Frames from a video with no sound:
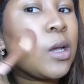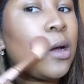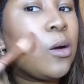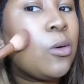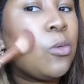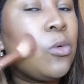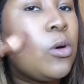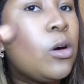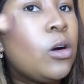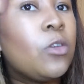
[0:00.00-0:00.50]

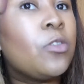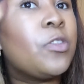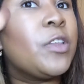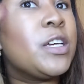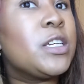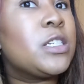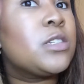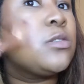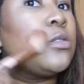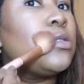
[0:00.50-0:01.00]
And what
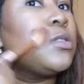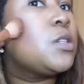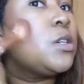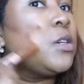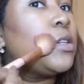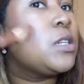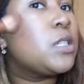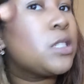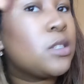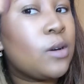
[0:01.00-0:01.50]
this will
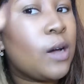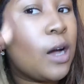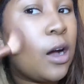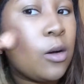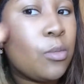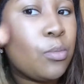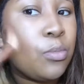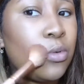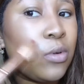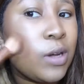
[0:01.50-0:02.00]
do, this will
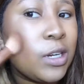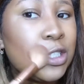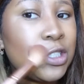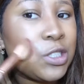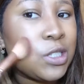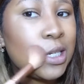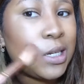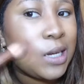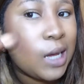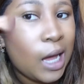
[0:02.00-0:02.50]
help
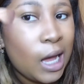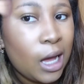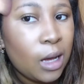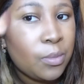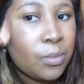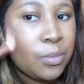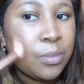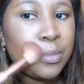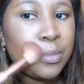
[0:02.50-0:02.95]
bridge the gap